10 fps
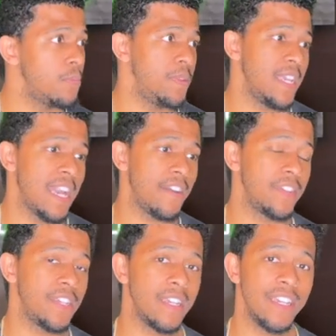be
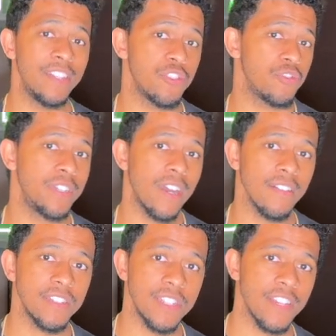having industry
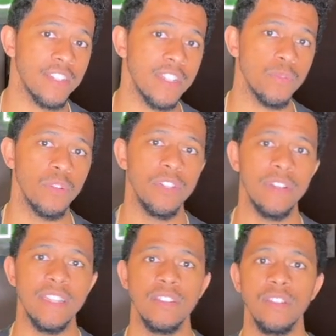knowledge sessions where they'll
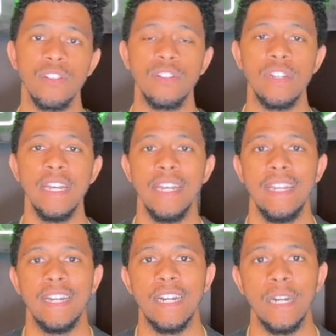get to learn
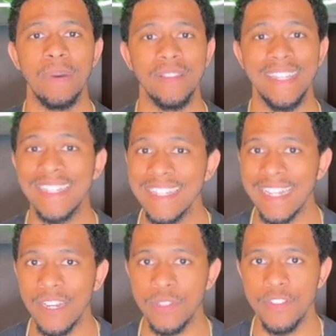about the ins and
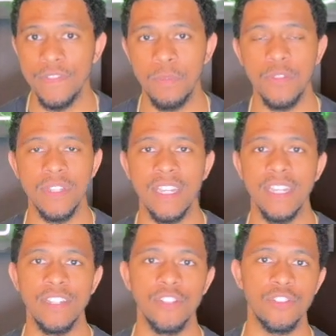outs of the music
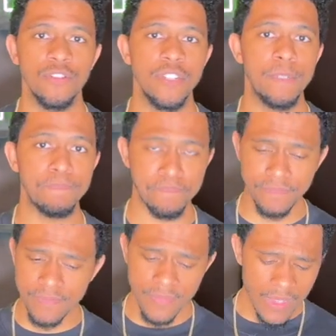industry,
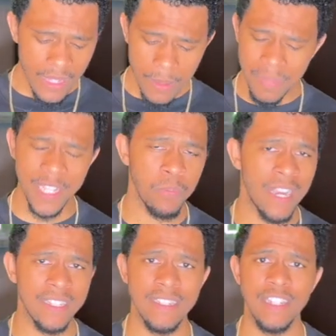best
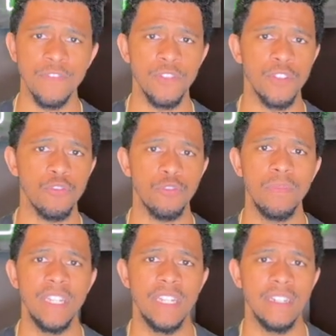practices for social
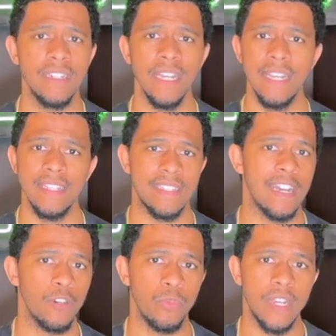media,
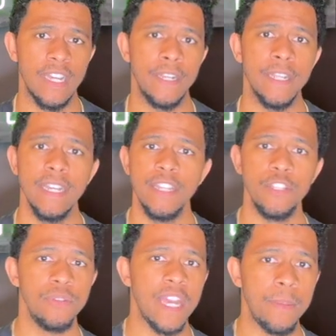style, brand,
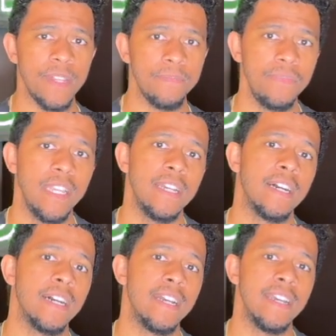you name it.
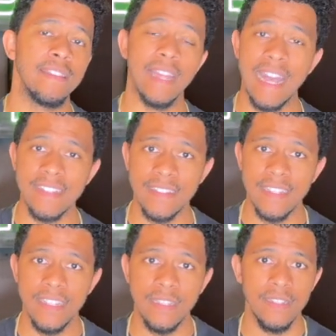And
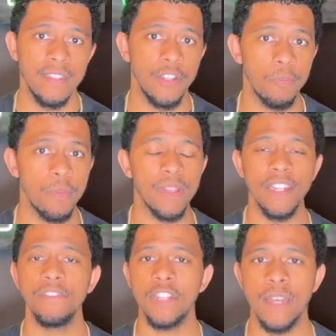lastly, there'll be
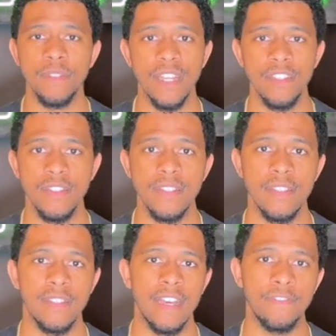plenty of jam sessions,
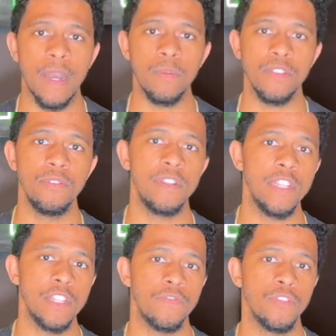a lot of
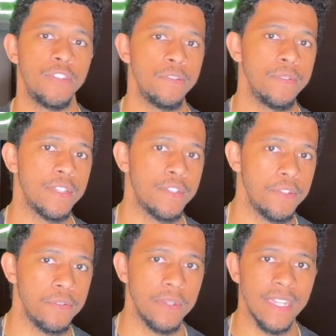opportunities for students
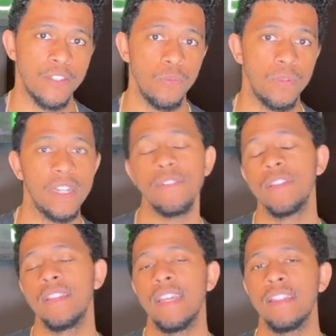to get to put
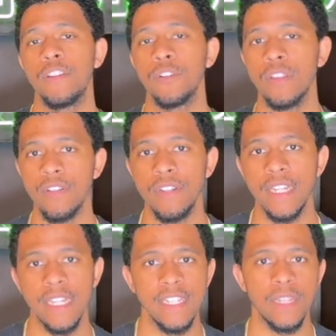everything that they're
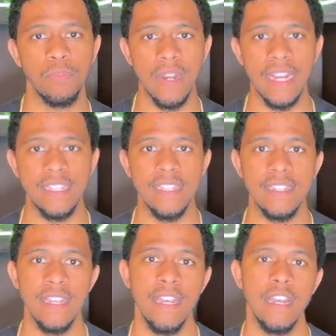learning into practice
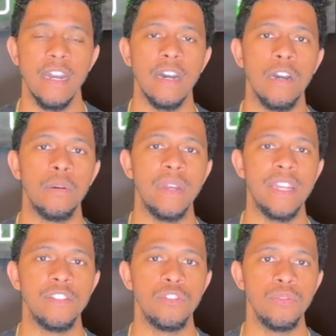
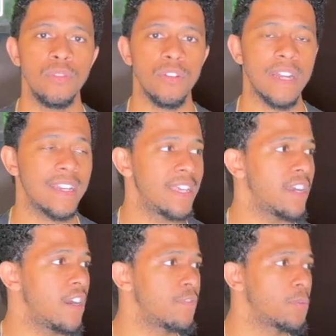and to learn how to
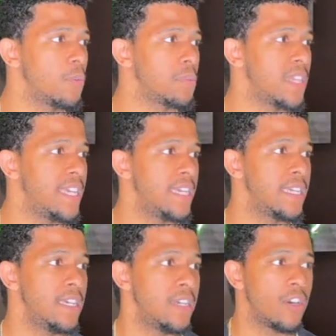get comfortable playing
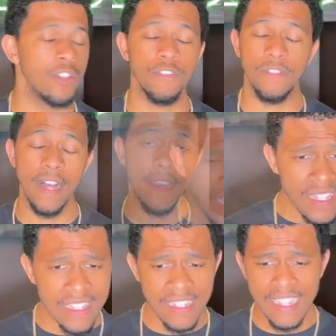on the fly.
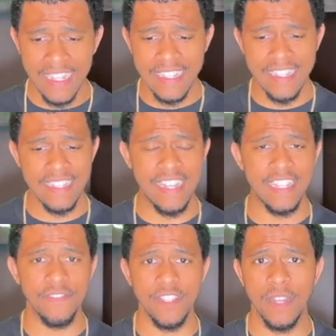Again, this
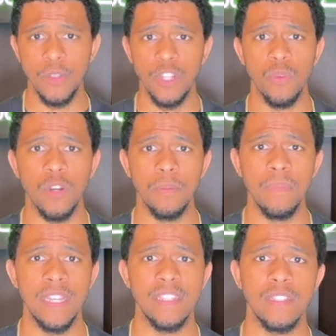intensive is something you don't want
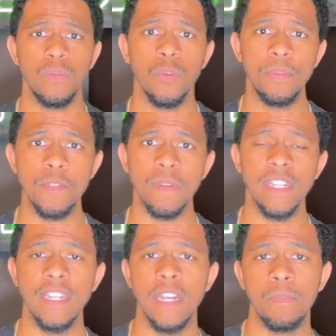to miss. We'll be splitting it up